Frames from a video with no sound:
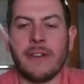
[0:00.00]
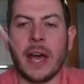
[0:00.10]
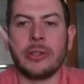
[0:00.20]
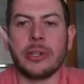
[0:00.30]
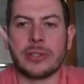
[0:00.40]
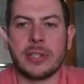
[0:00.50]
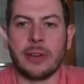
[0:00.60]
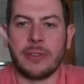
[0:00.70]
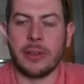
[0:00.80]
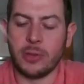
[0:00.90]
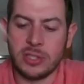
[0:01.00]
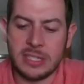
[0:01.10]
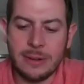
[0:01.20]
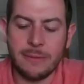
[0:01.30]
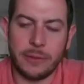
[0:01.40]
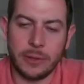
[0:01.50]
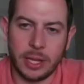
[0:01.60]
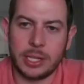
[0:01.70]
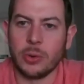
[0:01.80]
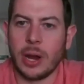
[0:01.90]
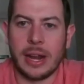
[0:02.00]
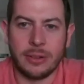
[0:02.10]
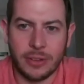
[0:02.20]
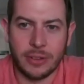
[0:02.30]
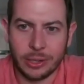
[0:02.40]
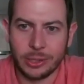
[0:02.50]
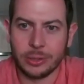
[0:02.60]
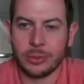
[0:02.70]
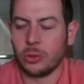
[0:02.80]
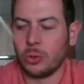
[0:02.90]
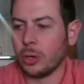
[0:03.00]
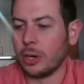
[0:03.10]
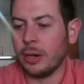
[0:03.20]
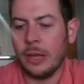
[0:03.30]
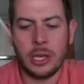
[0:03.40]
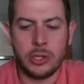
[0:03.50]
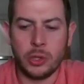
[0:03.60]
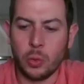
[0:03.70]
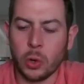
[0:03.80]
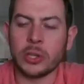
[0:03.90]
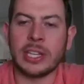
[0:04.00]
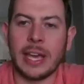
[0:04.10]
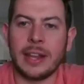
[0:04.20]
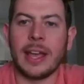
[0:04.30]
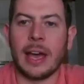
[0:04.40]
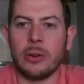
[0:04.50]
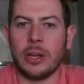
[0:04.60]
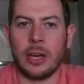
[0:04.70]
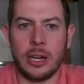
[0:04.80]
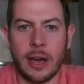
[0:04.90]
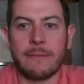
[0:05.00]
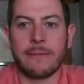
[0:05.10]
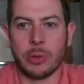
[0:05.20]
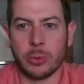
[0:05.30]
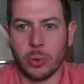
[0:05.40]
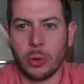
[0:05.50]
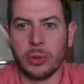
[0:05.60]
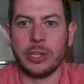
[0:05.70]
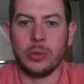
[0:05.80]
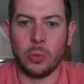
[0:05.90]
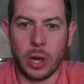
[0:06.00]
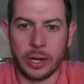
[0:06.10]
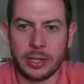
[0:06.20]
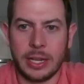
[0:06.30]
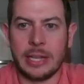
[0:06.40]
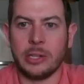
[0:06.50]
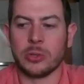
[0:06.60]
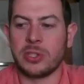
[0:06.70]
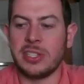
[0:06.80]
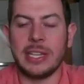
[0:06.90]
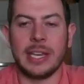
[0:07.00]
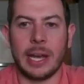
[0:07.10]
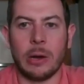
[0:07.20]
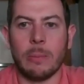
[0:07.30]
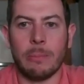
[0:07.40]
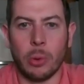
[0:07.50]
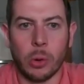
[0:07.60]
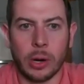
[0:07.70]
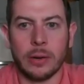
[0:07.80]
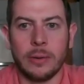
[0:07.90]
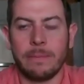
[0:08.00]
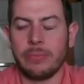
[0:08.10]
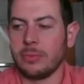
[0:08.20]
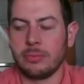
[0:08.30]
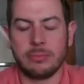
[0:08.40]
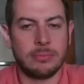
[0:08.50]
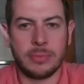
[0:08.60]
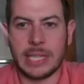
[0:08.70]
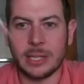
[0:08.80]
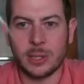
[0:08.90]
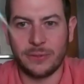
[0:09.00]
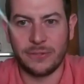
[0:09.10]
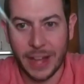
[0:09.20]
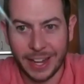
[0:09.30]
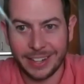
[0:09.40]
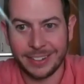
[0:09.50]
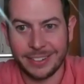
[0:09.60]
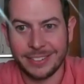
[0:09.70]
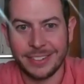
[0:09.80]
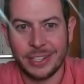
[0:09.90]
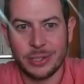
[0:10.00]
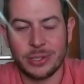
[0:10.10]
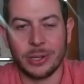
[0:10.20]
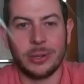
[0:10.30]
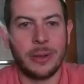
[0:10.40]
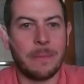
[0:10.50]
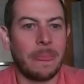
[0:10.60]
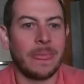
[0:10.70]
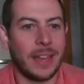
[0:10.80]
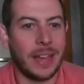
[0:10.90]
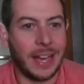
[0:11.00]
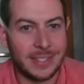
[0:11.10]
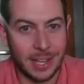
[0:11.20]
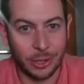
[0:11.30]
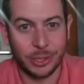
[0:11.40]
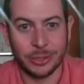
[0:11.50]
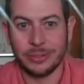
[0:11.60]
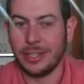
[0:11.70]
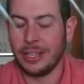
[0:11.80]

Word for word: found yourself if you didn't feel like you were adding value or mm-hmm. you weren't getting out enough from the role that you wanted and you're seeking out more. That's fine. So I tell you,